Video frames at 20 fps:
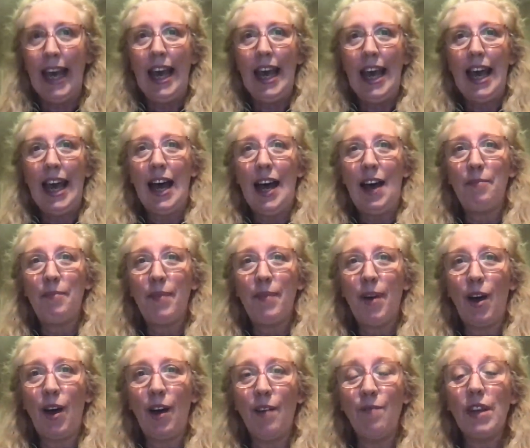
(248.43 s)

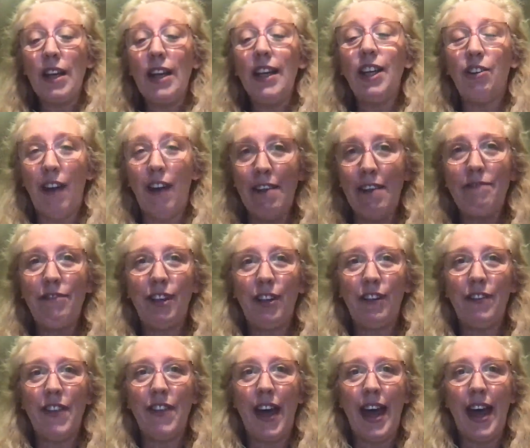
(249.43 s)
I'm really grateful
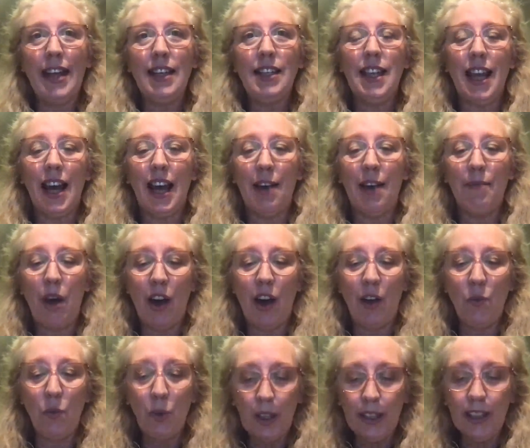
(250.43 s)
of that.
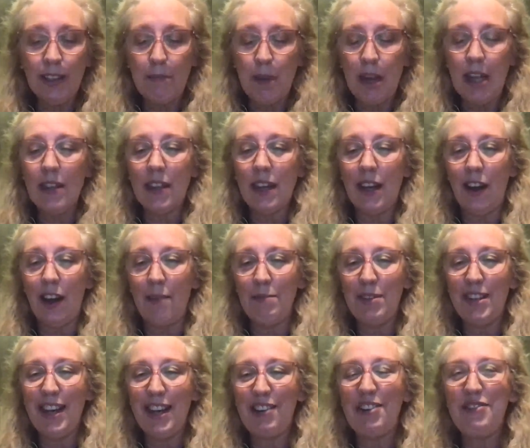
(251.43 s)
I will admit that I'm
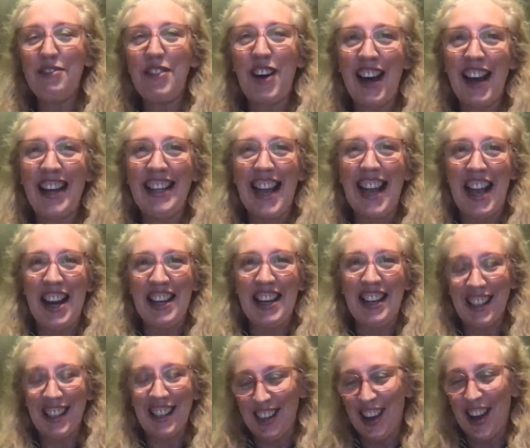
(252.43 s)
terrified and
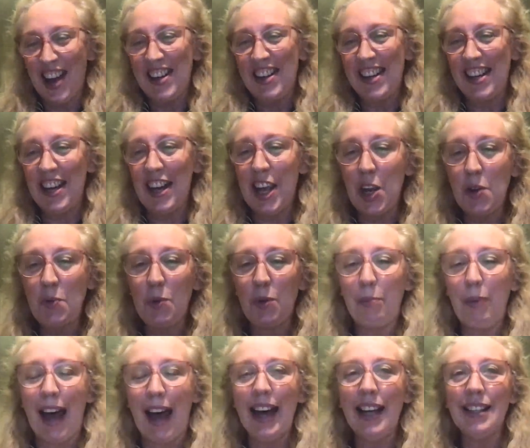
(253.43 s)
excited in
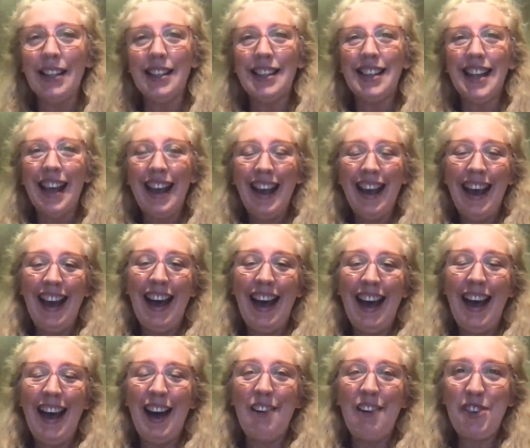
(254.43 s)
equal parts
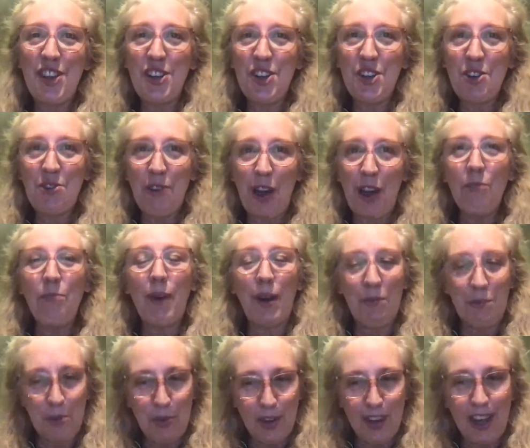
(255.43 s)
for the new role,
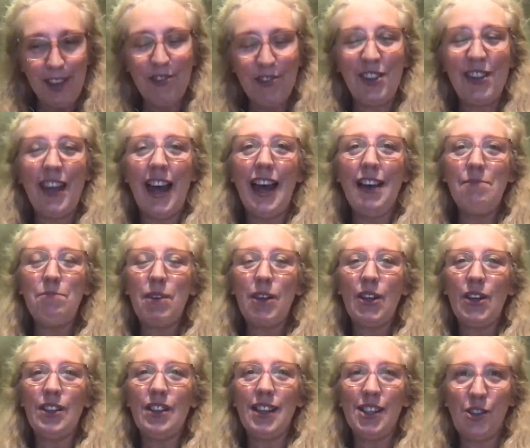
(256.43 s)
but we'll get through that
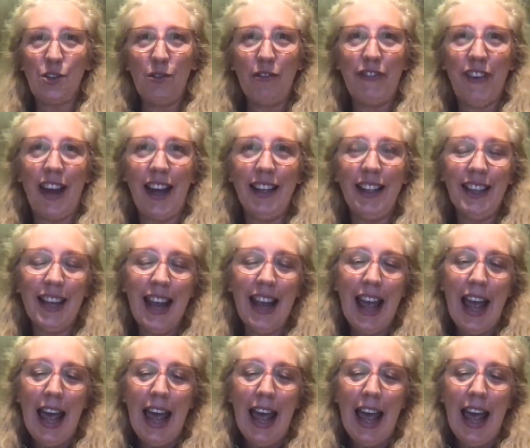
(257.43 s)
because it's all fun.